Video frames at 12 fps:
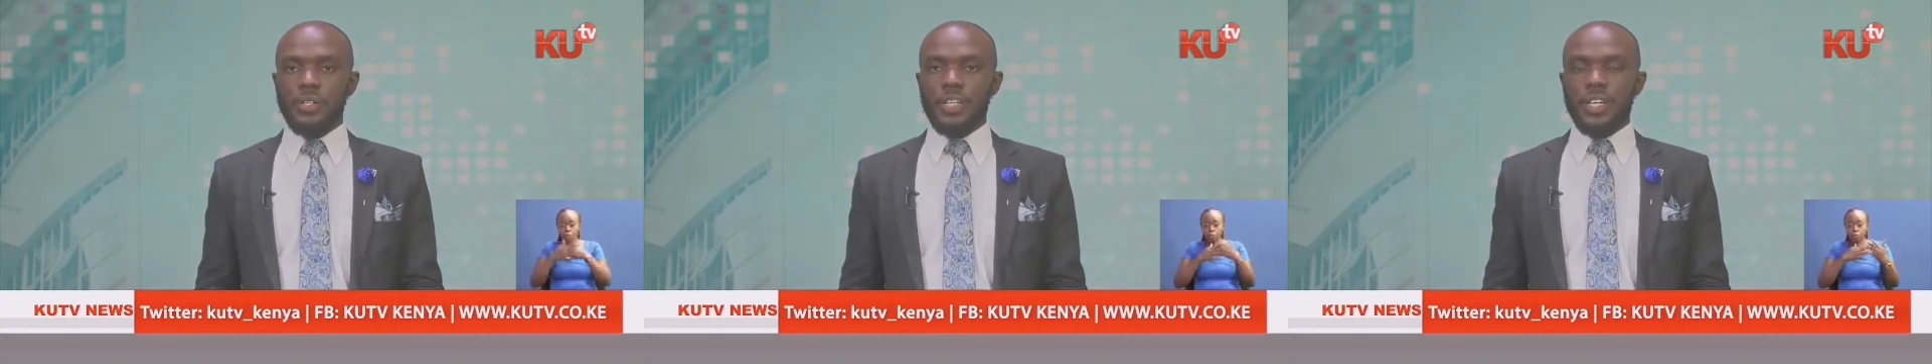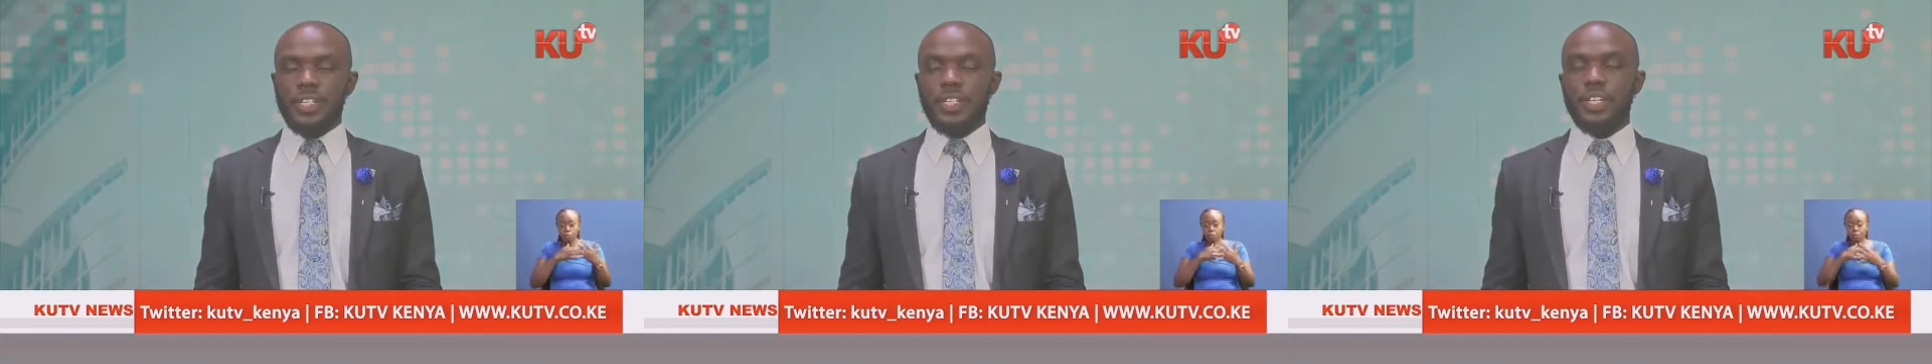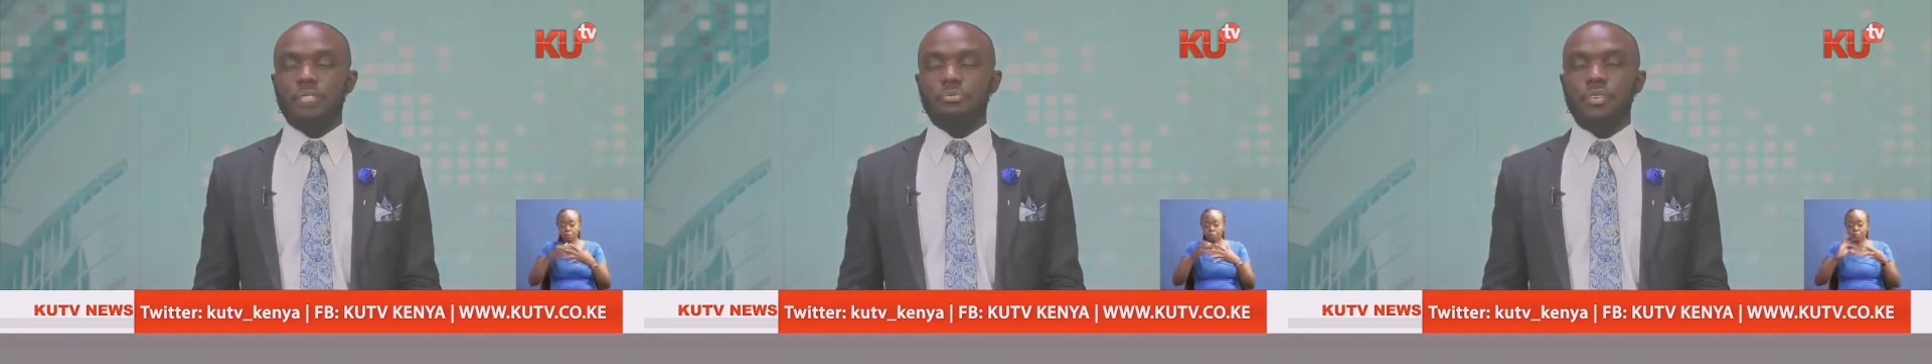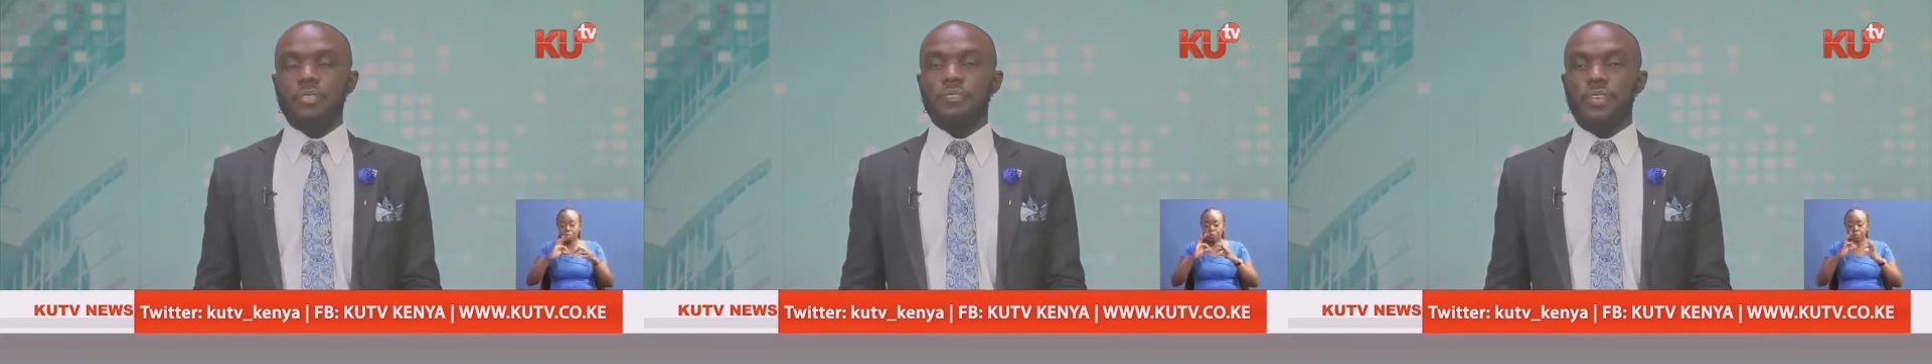tonight has
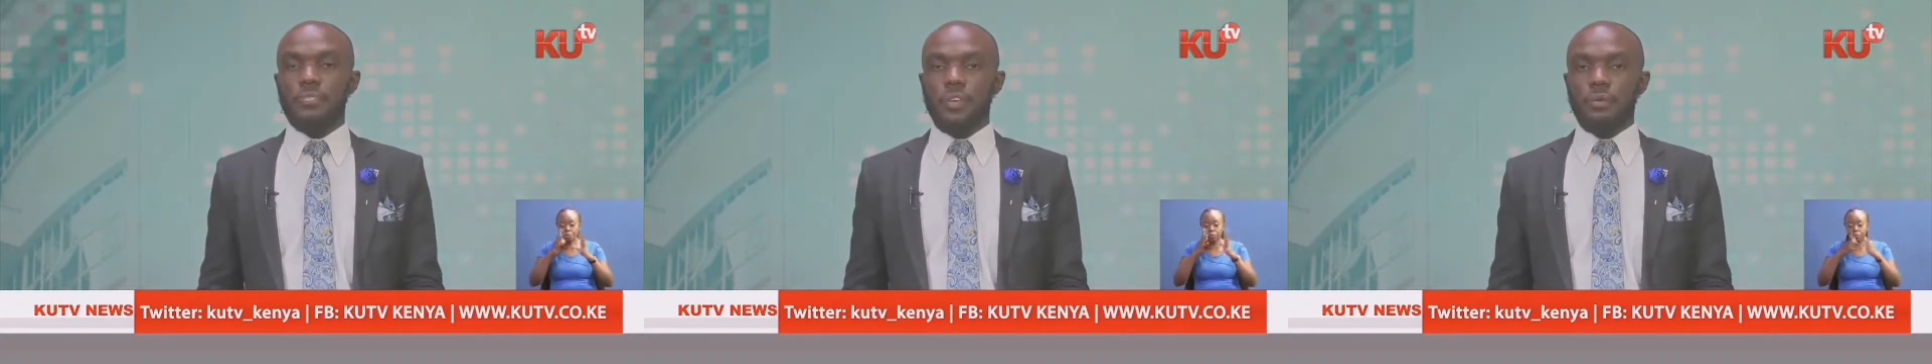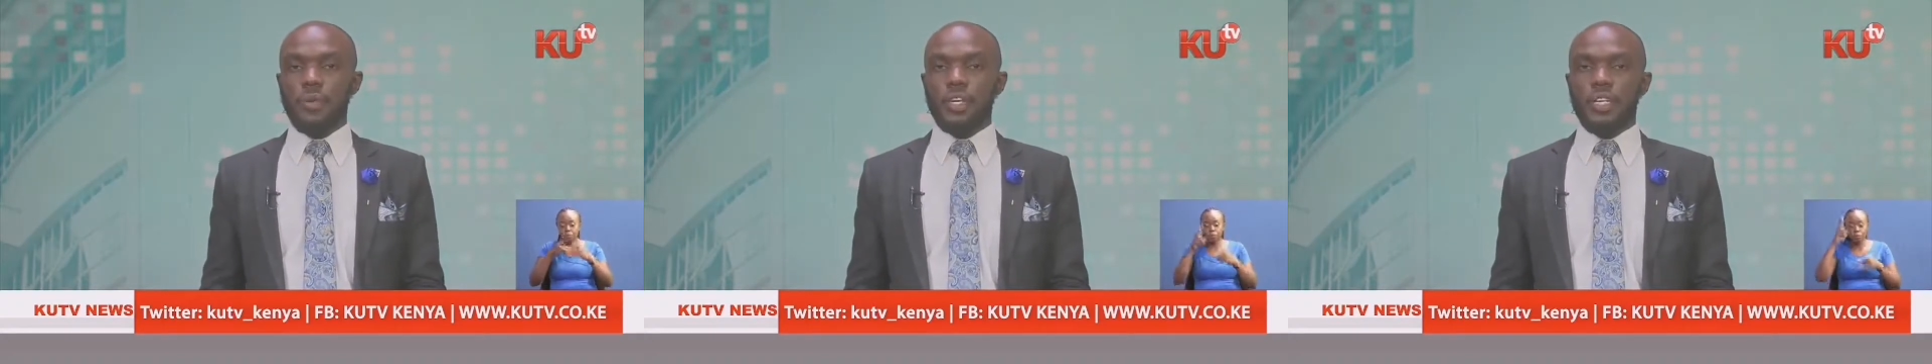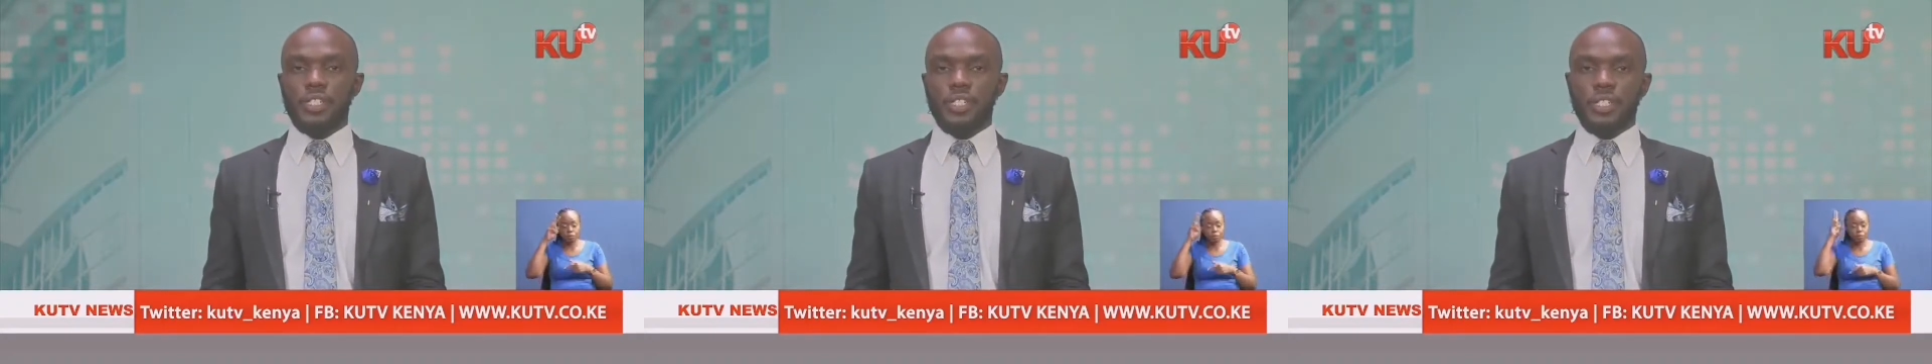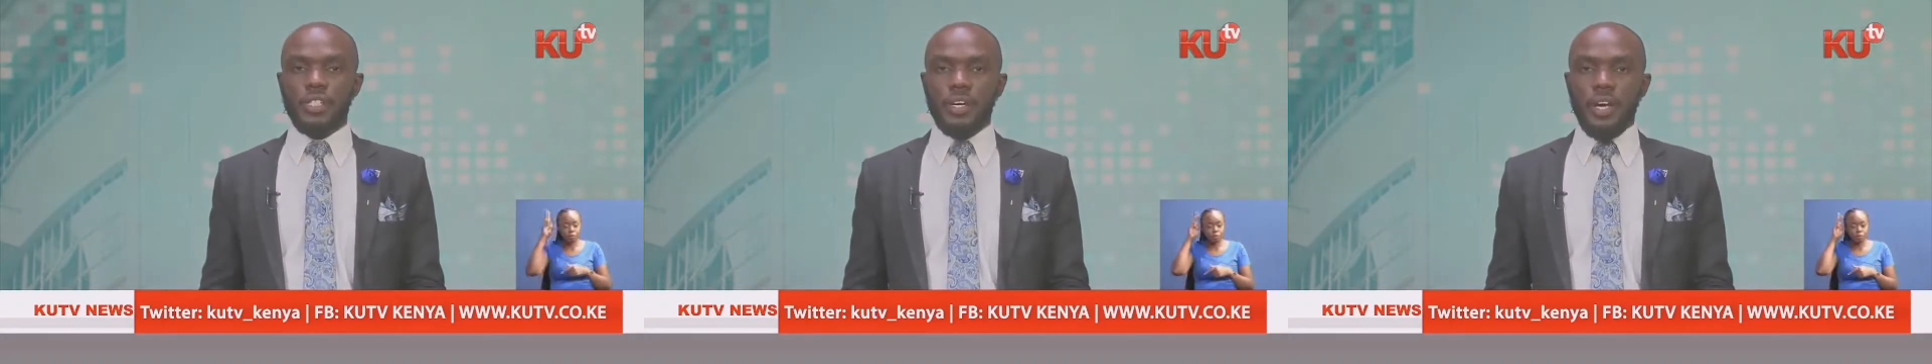been Vivian Wangeshi.